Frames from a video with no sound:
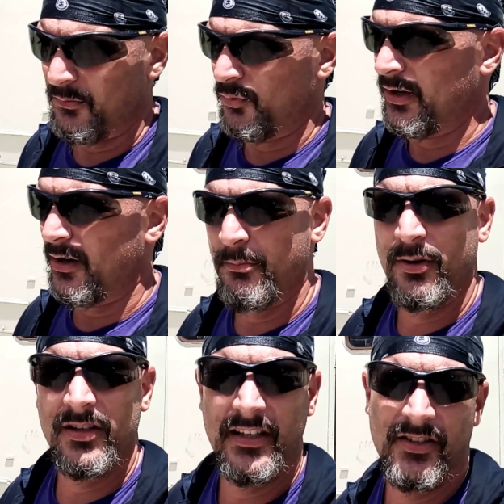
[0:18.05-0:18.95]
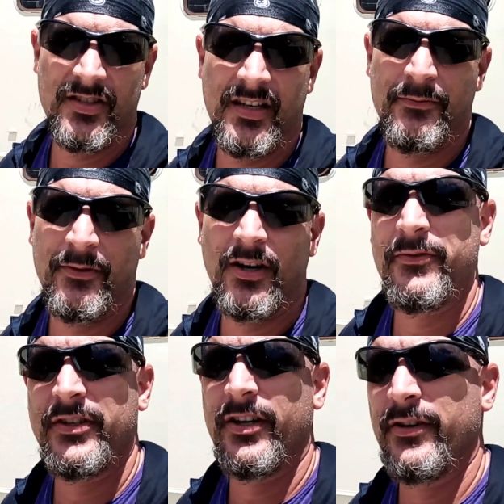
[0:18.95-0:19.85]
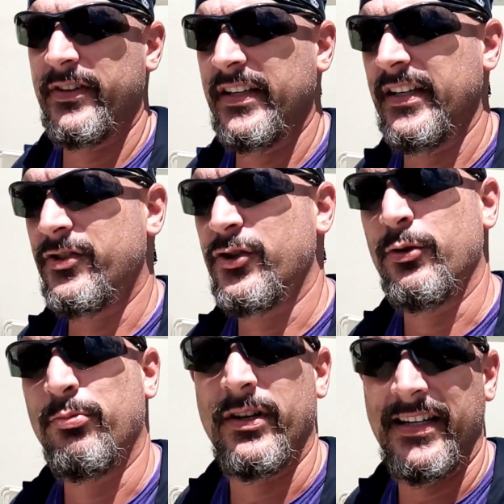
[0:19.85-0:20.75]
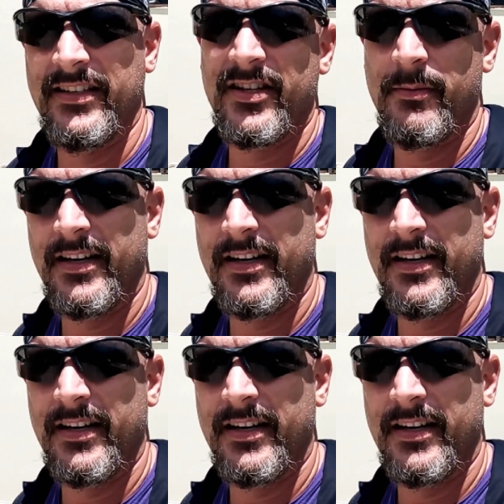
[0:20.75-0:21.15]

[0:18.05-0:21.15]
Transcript: We are pulling stuff off the RV to put into the